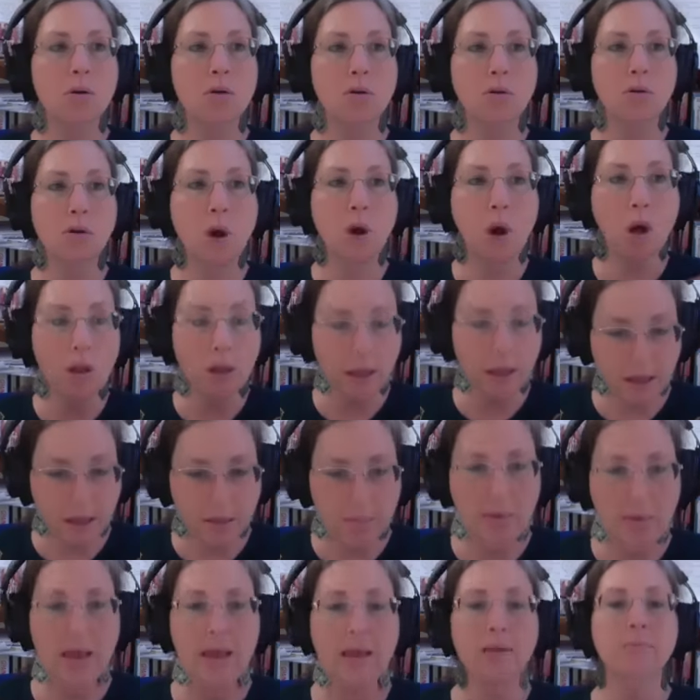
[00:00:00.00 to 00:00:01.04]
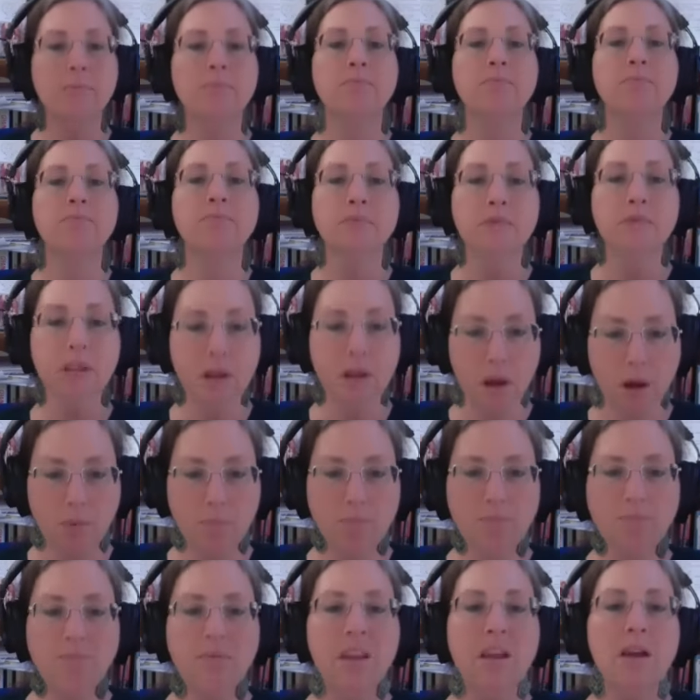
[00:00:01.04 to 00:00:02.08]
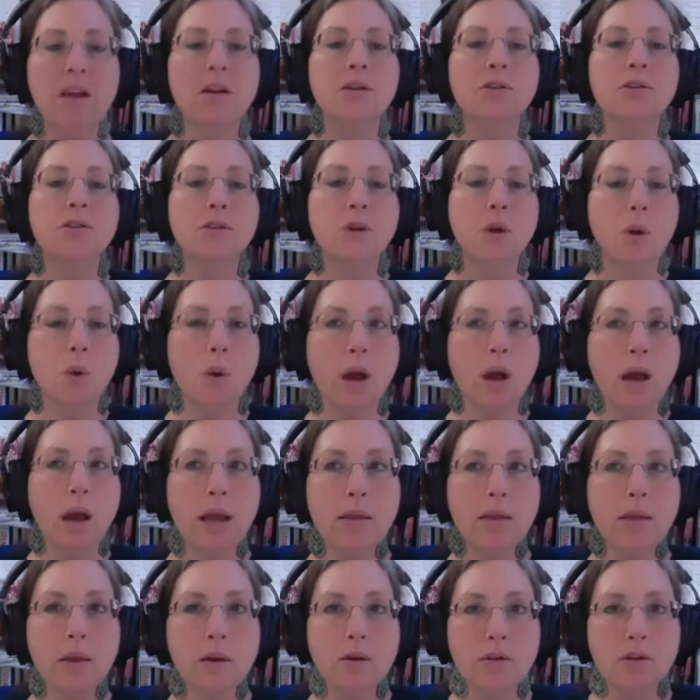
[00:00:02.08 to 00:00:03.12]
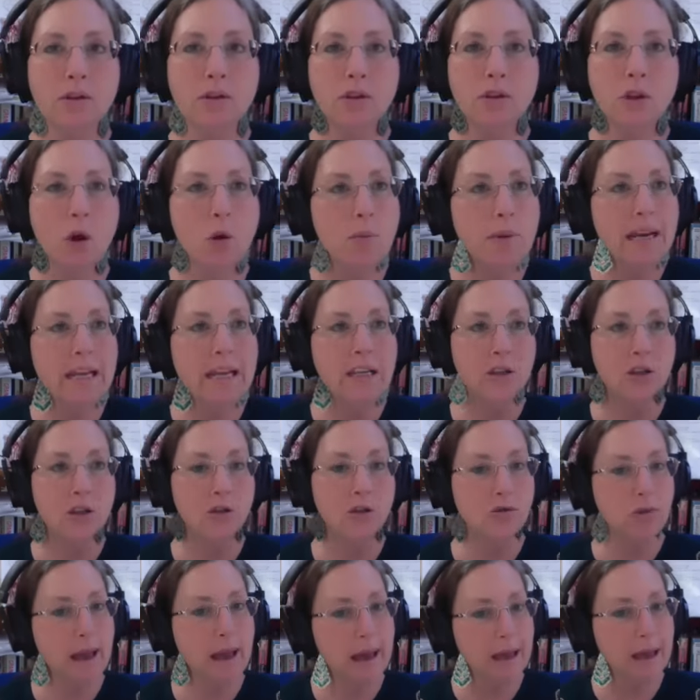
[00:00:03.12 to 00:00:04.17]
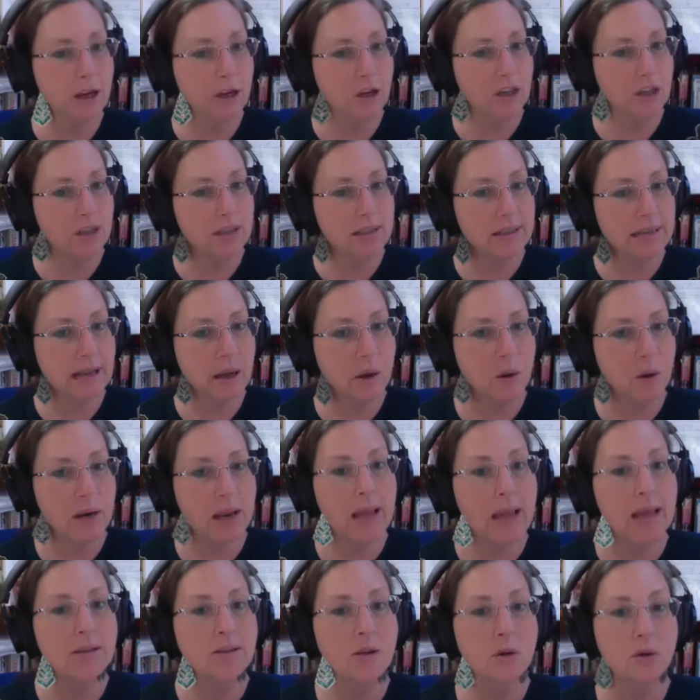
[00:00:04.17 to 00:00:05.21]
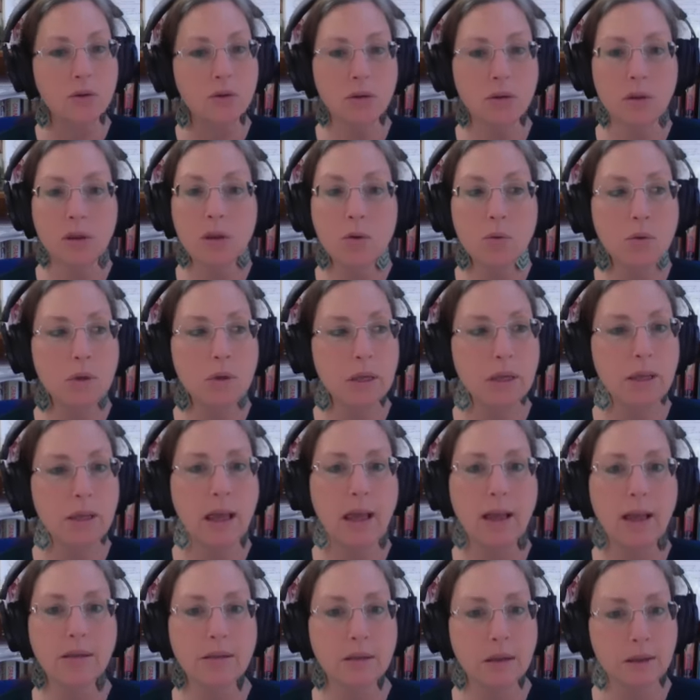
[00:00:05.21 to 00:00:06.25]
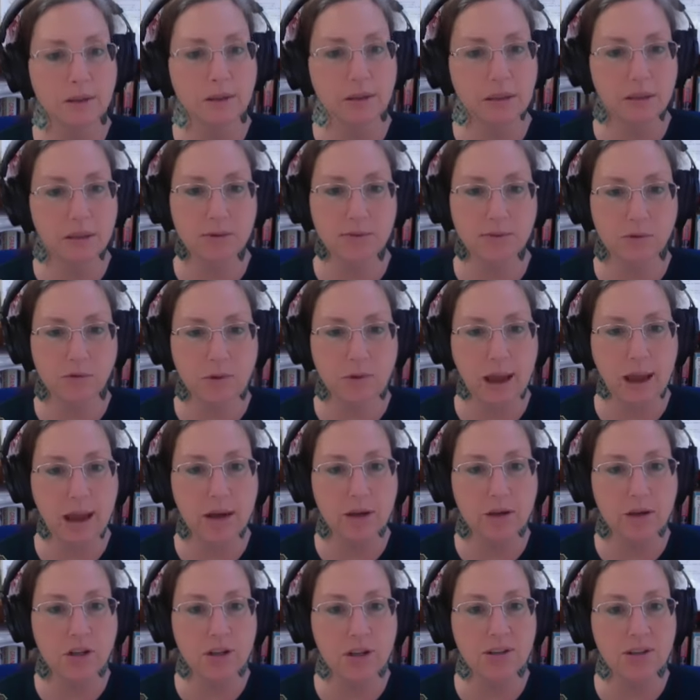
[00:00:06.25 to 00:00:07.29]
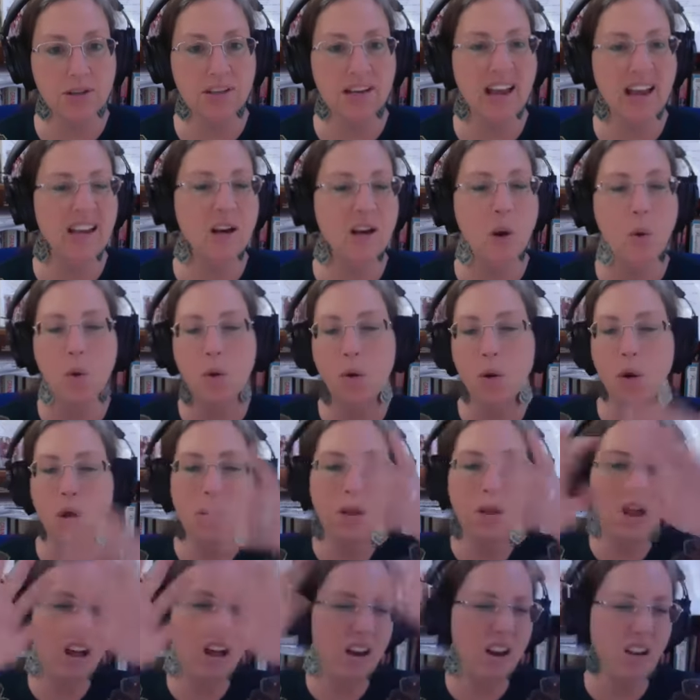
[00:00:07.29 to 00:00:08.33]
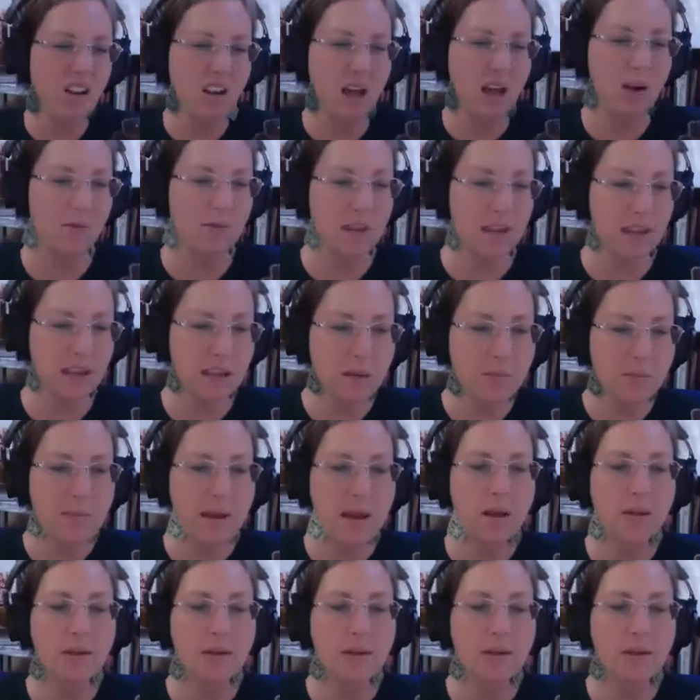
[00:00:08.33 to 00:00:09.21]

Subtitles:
calling them in, So, and there's so many strategies nowadays. There's literally like dozens of strategies. And I know we're all on a lot of the email